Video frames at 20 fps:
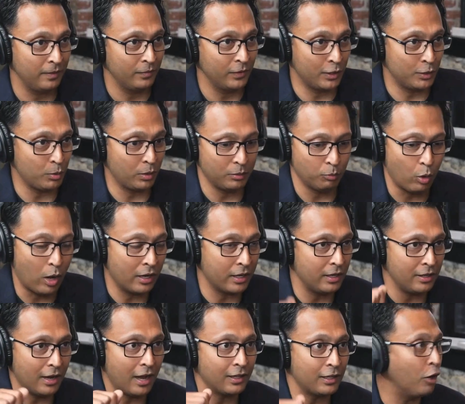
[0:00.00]
here's what, walk
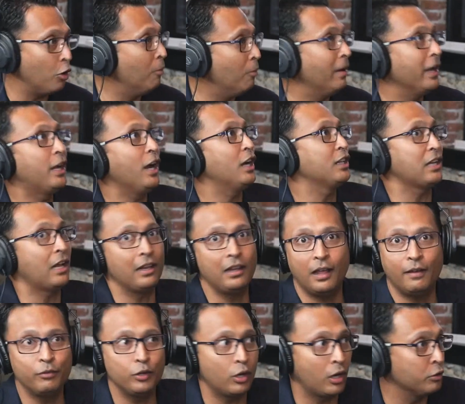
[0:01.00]
in, knock, knock, oh my gosh, I
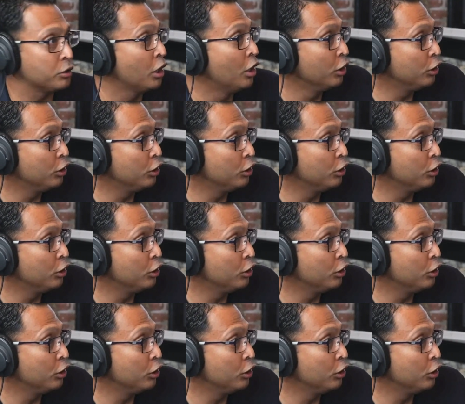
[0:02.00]
love your house.